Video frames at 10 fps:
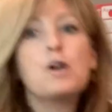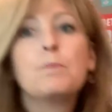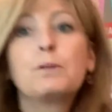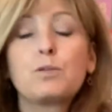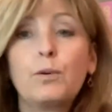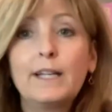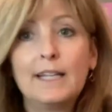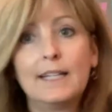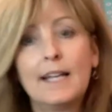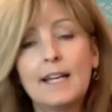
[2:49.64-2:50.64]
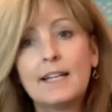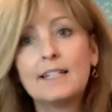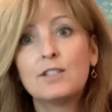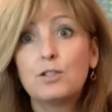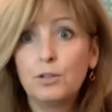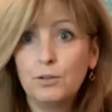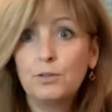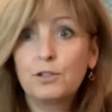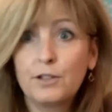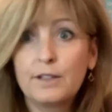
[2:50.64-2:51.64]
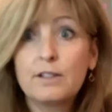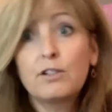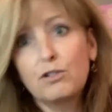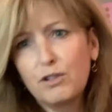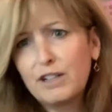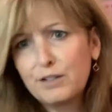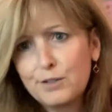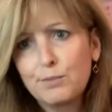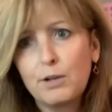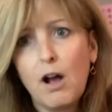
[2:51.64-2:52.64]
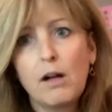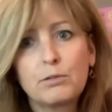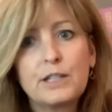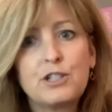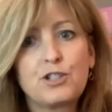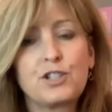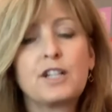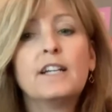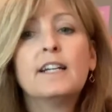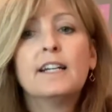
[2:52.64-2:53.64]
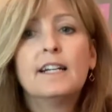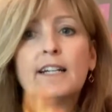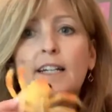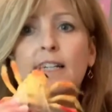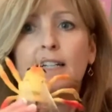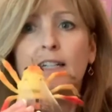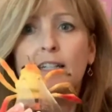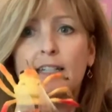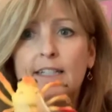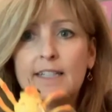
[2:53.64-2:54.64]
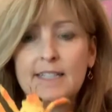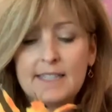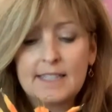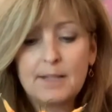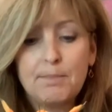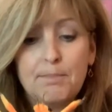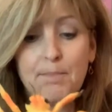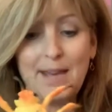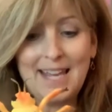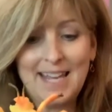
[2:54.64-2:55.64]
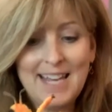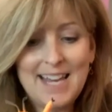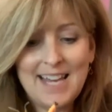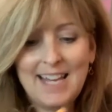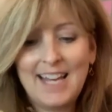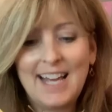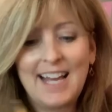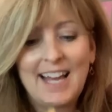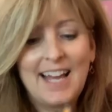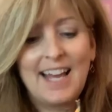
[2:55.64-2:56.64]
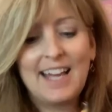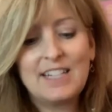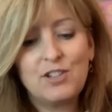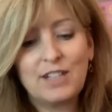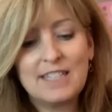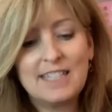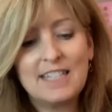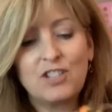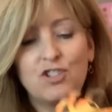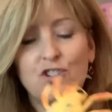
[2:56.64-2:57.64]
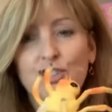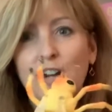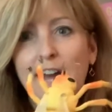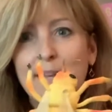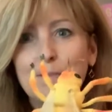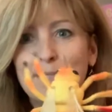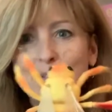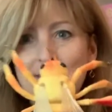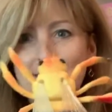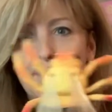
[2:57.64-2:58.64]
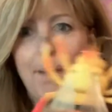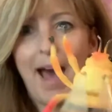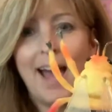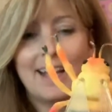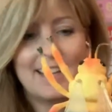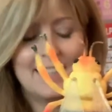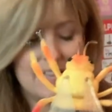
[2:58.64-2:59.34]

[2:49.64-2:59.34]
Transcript: between two critters. We'll call them creatures. This is a bee, and you can see the stripes on his back.